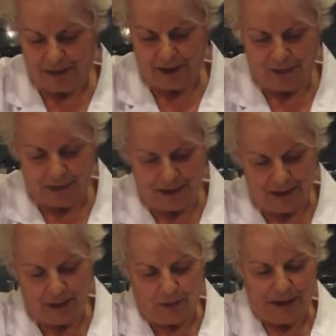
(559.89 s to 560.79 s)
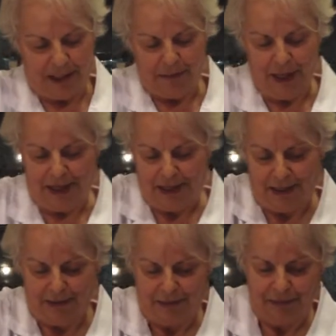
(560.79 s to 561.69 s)
Suprasata, well, they make it.
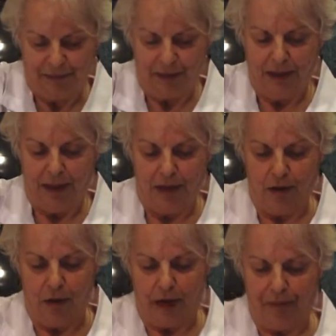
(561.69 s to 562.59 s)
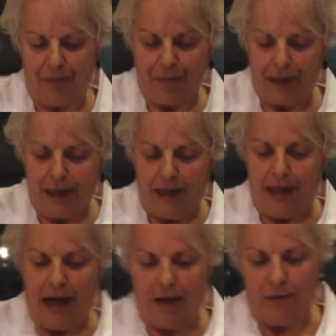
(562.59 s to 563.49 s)
Okay,
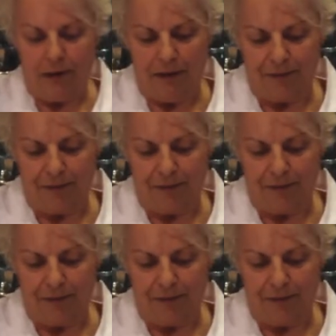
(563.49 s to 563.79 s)
now,